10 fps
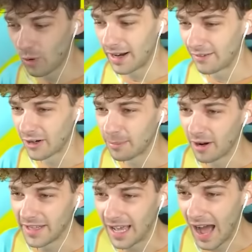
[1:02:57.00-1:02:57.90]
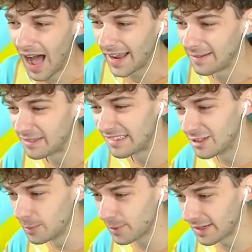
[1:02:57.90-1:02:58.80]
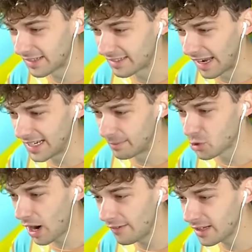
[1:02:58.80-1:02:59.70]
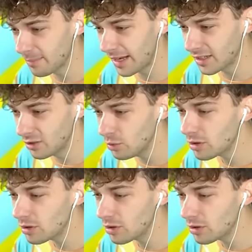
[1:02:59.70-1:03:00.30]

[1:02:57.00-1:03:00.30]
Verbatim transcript: right, everybody, I am super excited. I'm driving my new